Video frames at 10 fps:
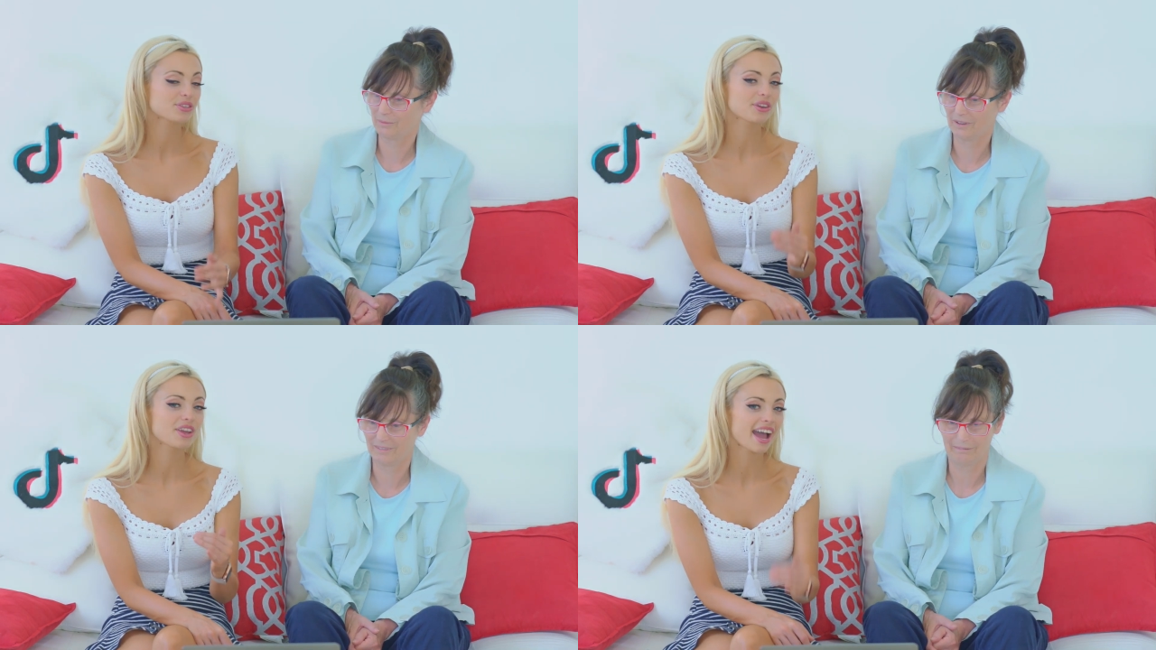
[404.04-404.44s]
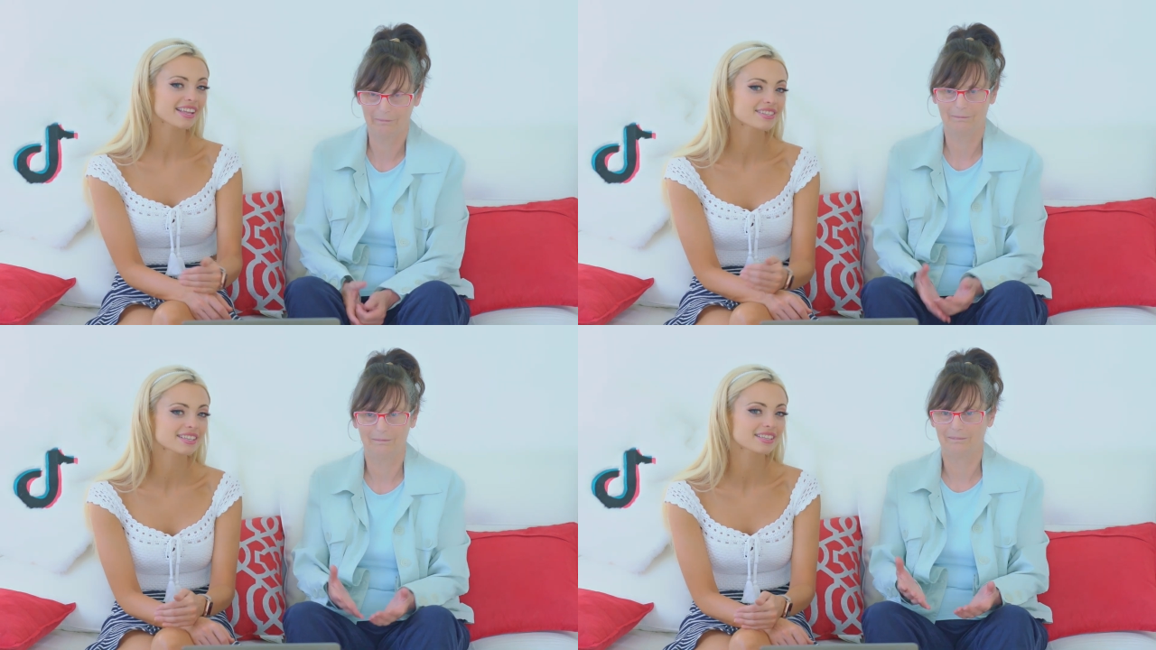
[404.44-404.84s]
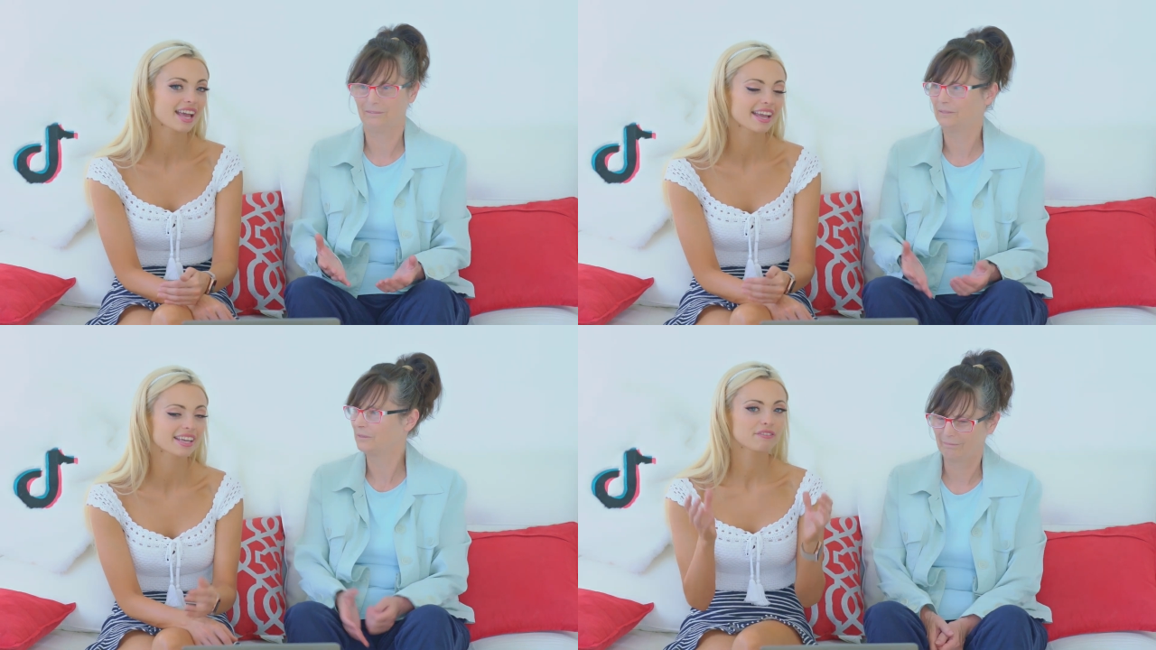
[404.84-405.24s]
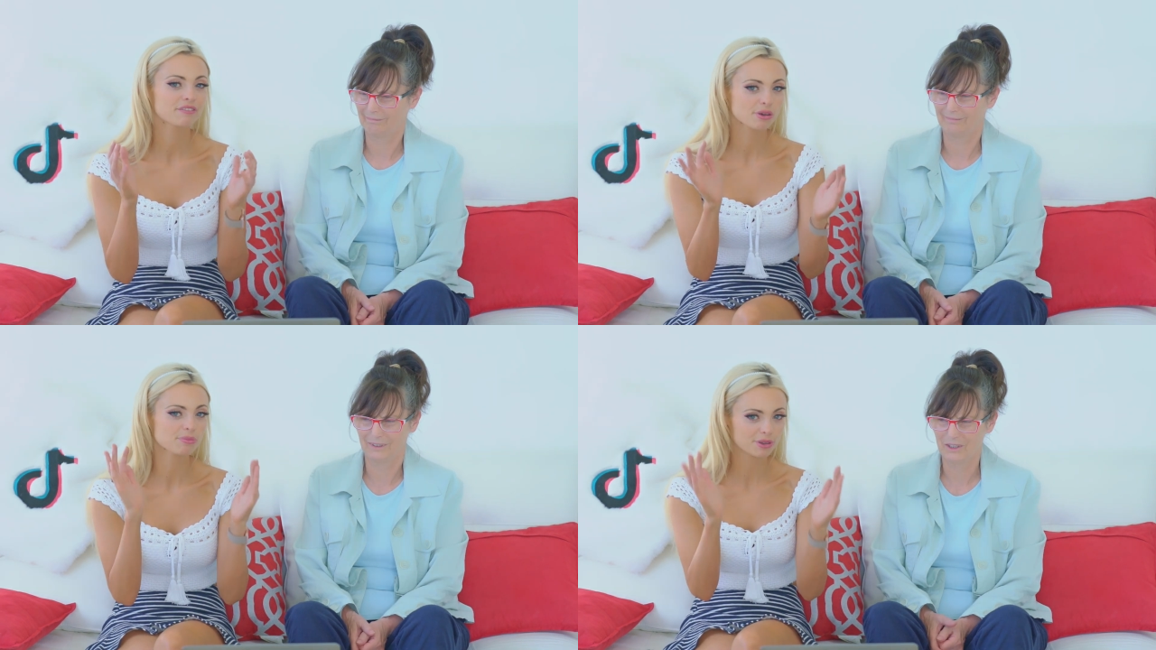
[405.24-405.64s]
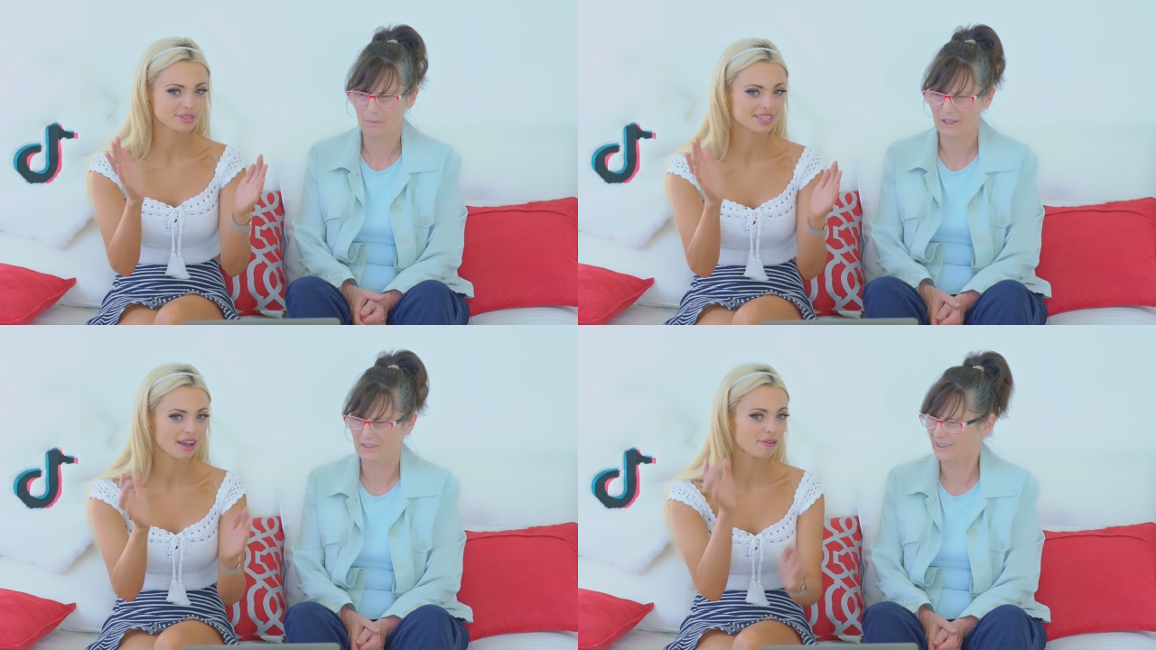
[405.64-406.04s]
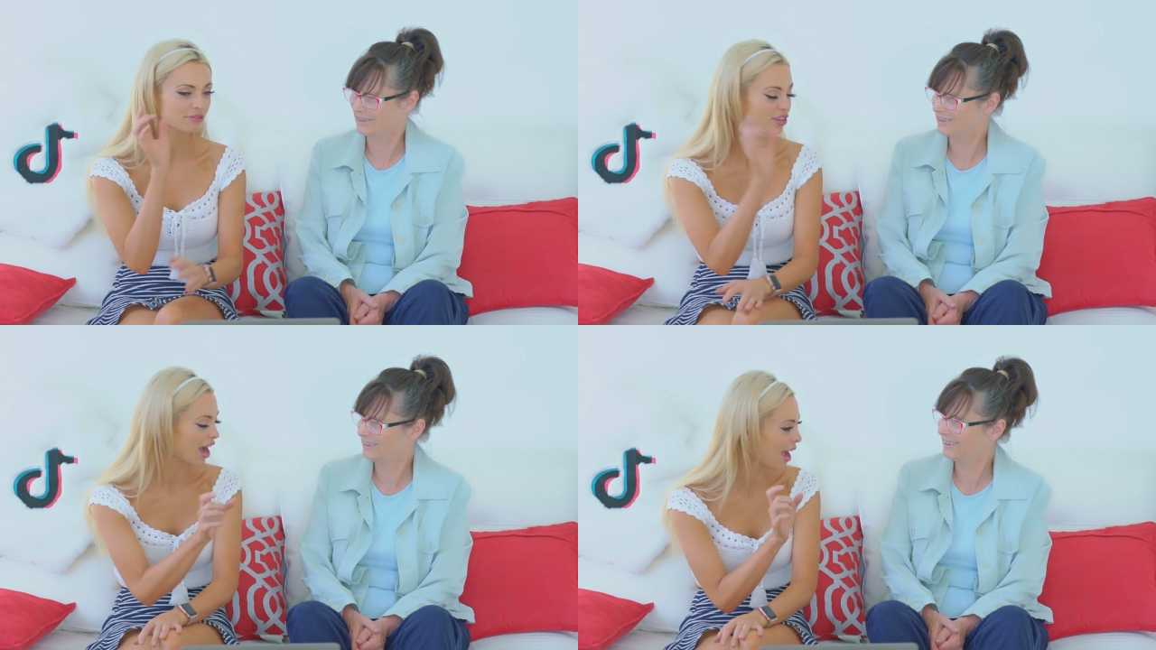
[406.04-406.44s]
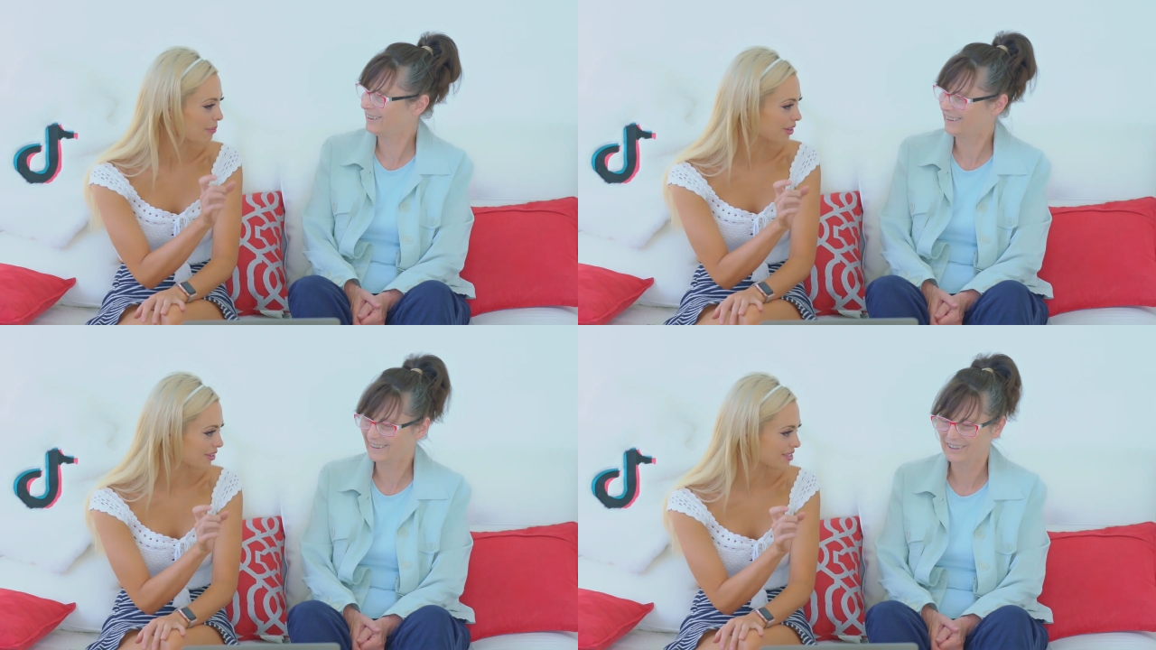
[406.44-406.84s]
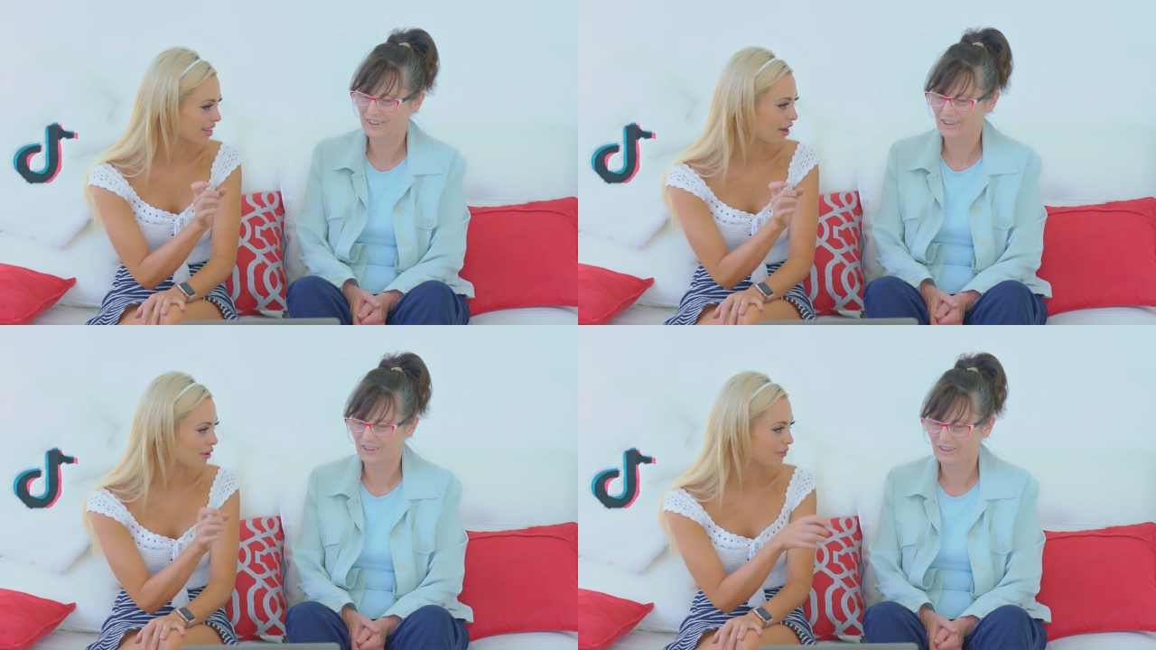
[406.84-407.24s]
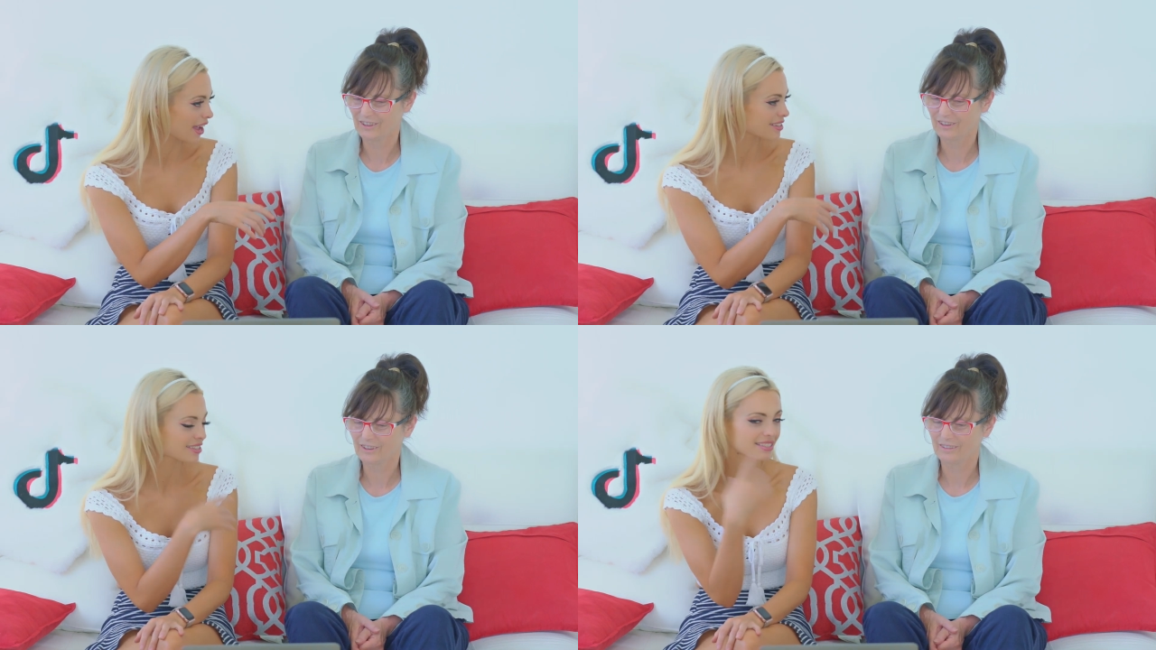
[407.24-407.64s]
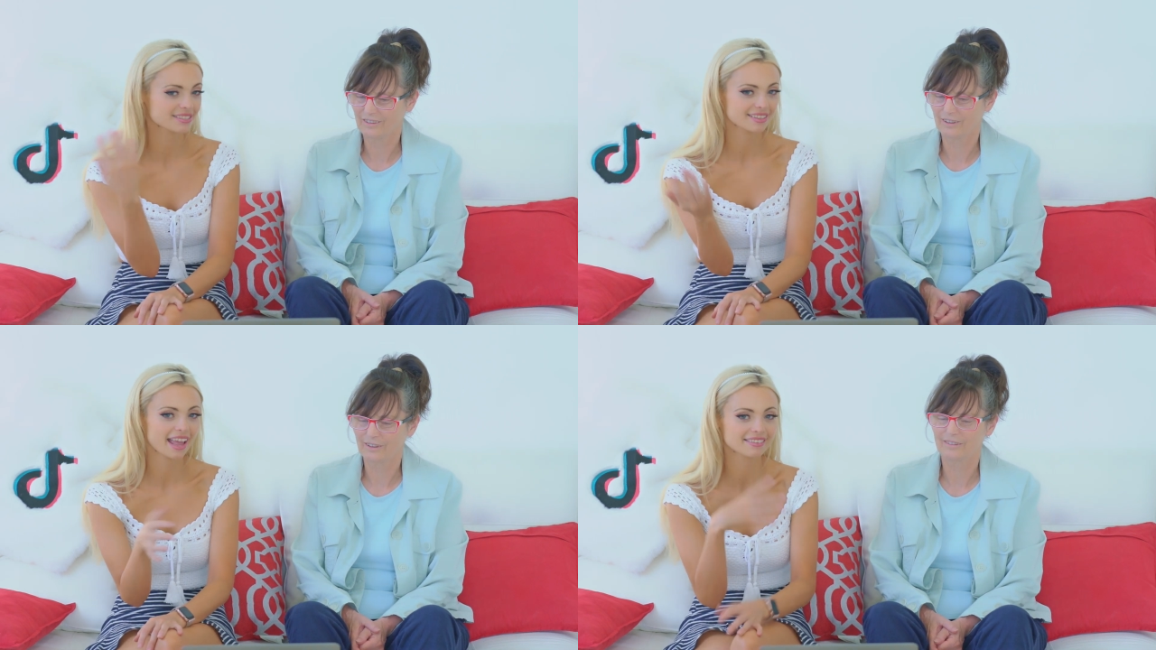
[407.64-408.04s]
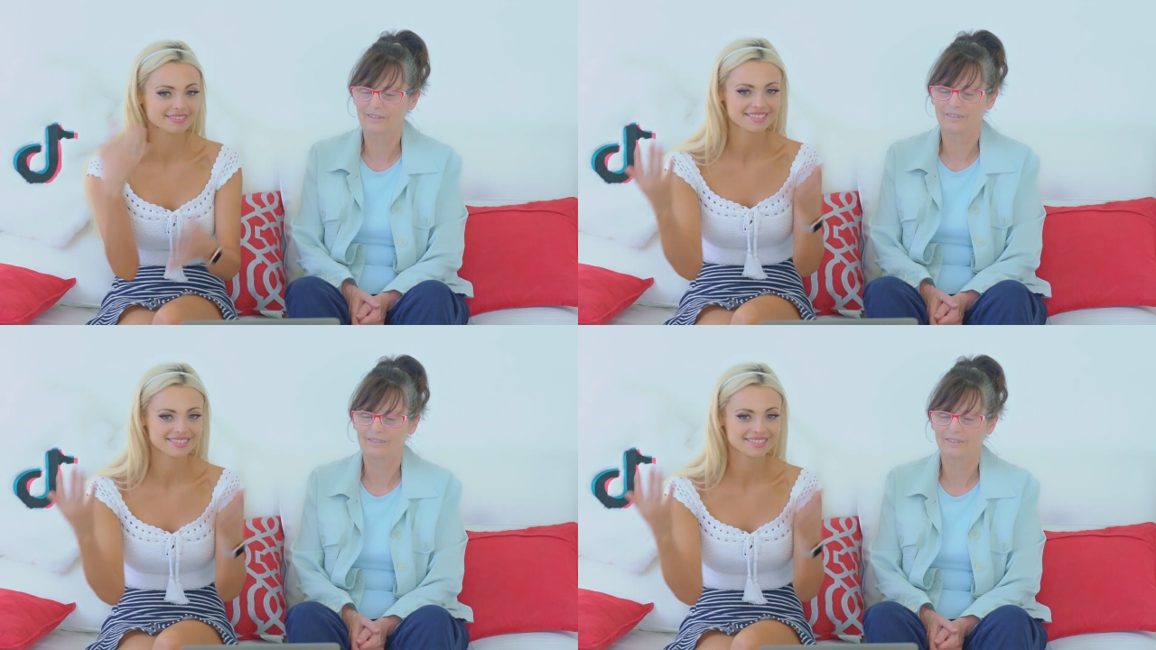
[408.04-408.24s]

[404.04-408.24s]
Speaker 1: So you had to like film yourself, timing yourself as and